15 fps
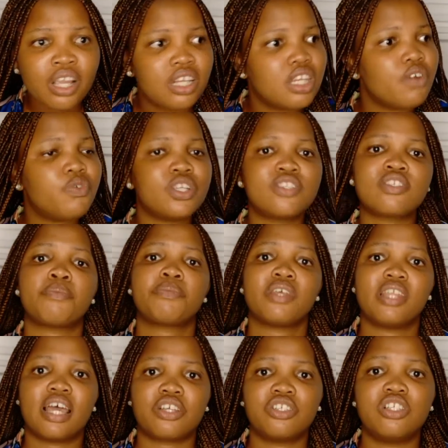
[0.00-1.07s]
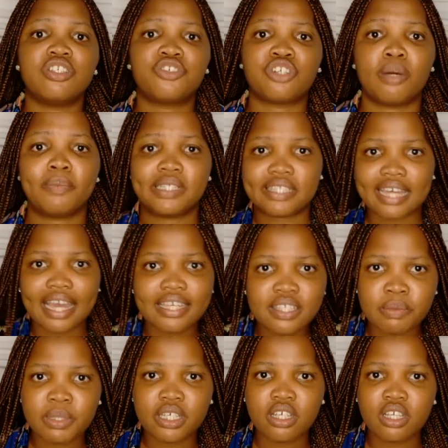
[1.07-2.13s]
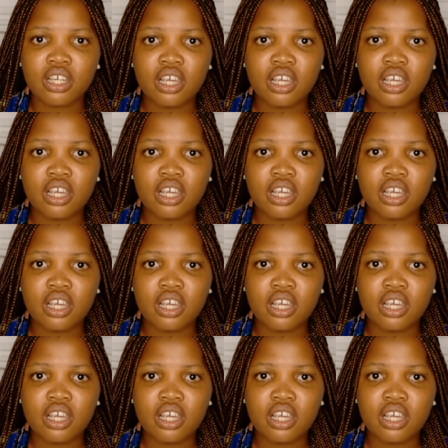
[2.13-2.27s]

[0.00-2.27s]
Live with something that actually traumatized me?